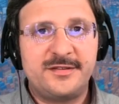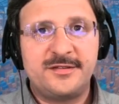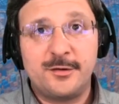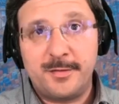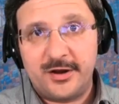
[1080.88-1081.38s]

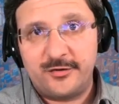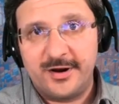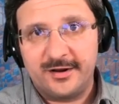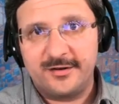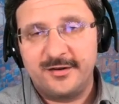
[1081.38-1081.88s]

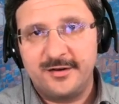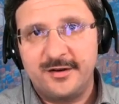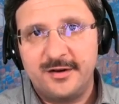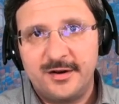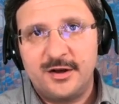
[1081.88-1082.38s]
symmetric.
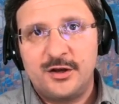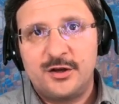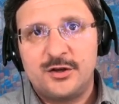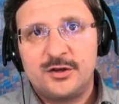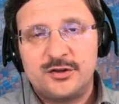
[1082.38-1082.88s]

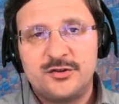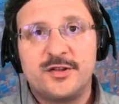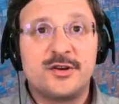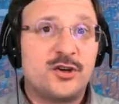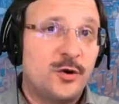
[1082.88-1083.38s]

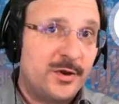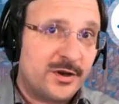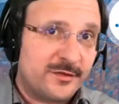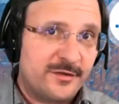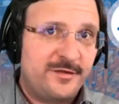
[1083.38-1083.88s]
The Jacobian of
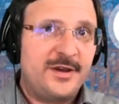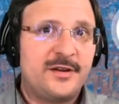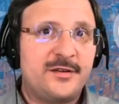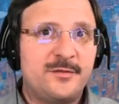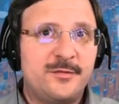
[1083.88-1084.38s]
the
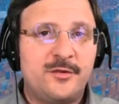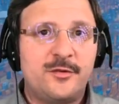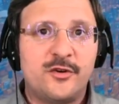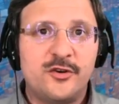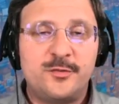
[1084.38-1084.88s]
field
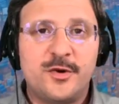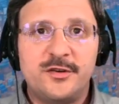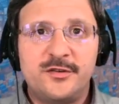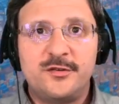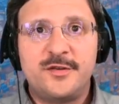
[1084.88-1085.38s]

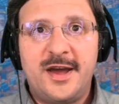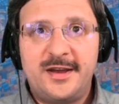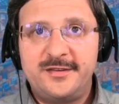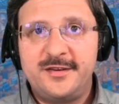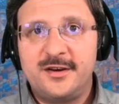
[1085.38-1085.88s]
corresponds to the
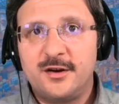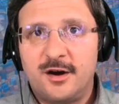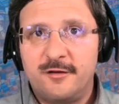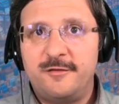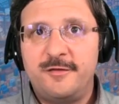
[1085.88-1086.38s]
Hessian
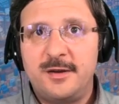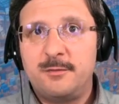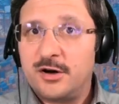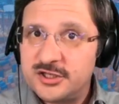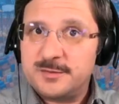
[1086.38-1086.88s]
of a
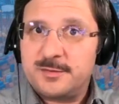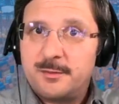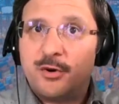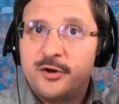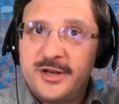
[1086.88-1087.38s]
possible
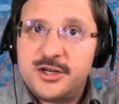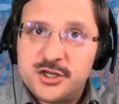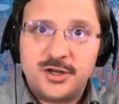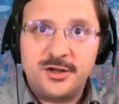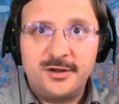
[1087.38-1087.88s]

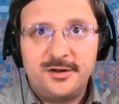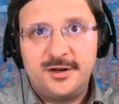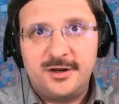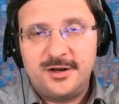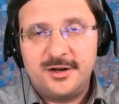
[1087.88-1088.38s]
potential.
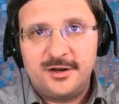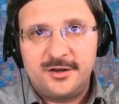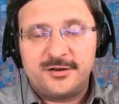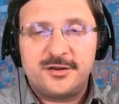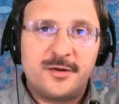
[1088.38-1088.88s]

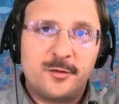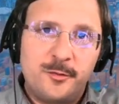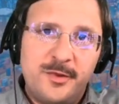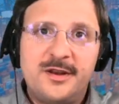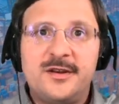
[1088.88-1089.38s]
So that would
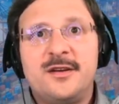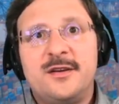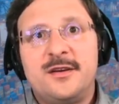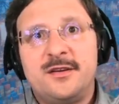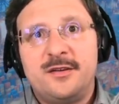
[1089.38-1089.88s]
mean
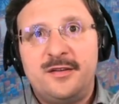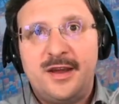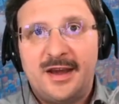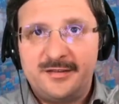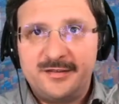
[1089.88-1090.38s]
the
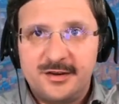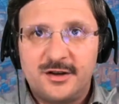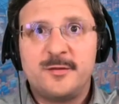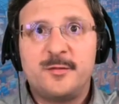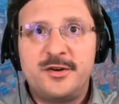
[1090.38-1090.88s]
Hessian of
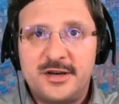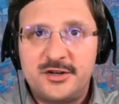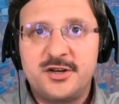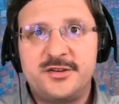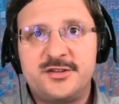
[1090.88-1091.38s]
the
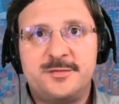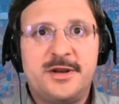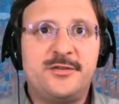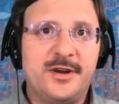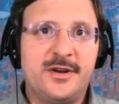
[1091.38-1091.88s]
potential is
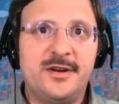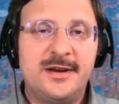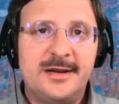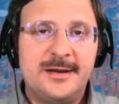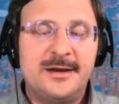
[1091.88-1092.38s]
symmetric.
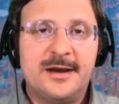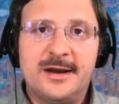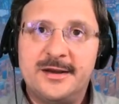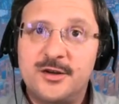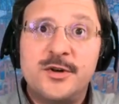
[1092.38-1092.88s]

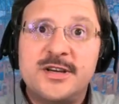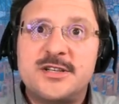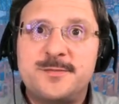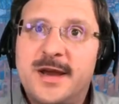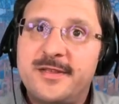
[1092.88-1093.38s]
And you would
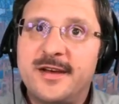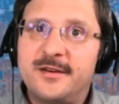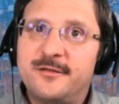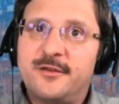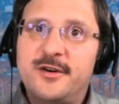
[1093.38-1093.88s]
expect that
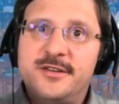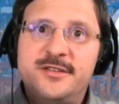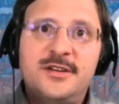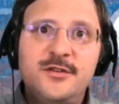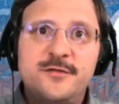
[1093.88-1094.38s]
for a
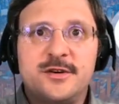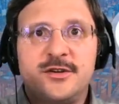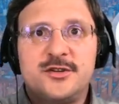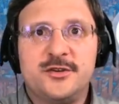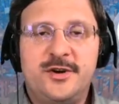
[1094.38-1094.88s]
C2
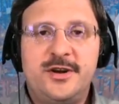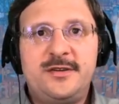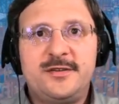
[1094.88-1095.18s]
function, right?